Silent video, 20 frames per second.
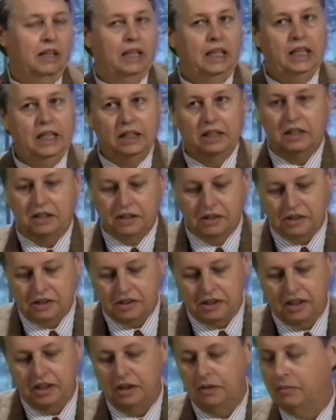He didn't
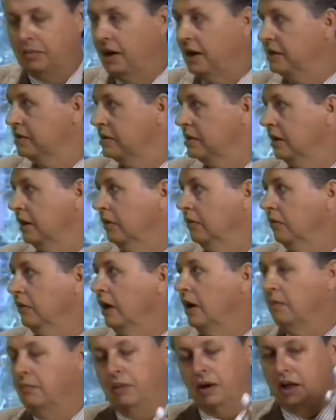see the benzene
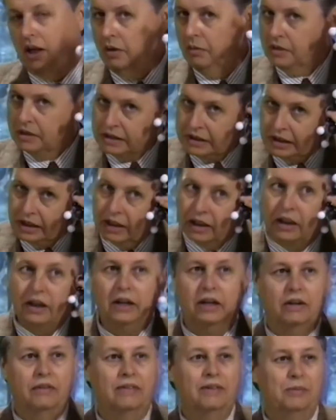ring, but he was
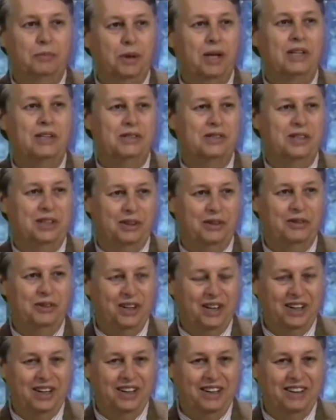thinking of the benzene
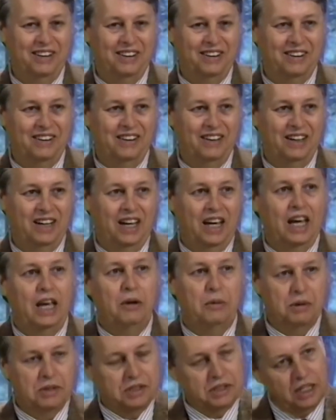ring.
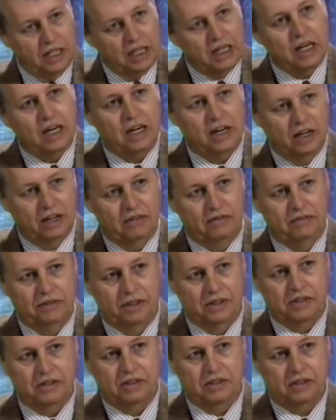He was thinking of
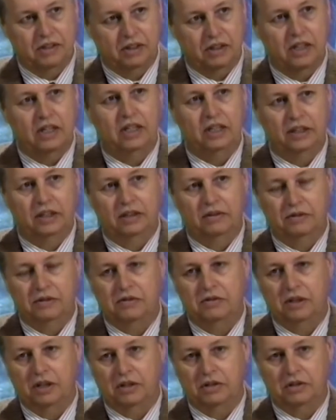this kind of
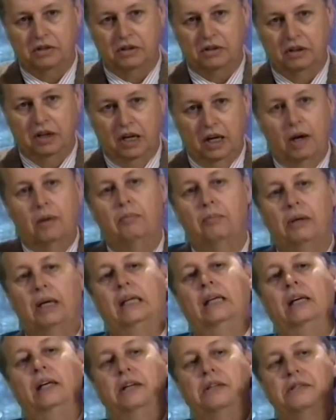structure,
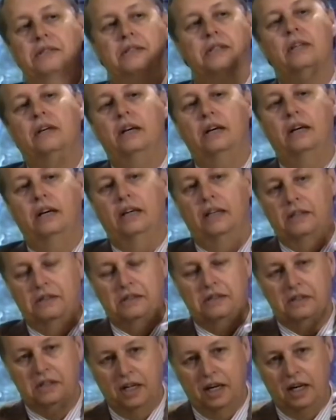but he saw a
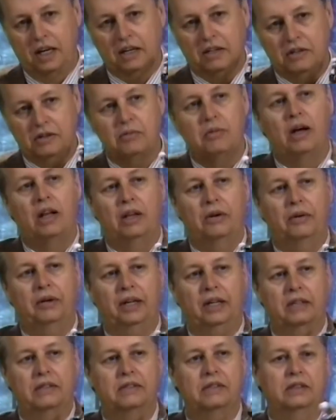snake
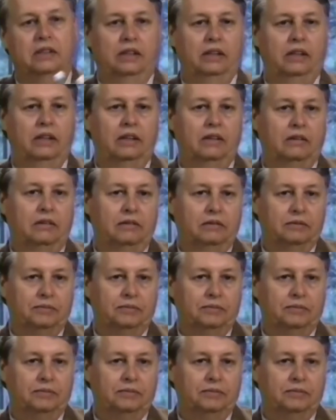swallowing its tail.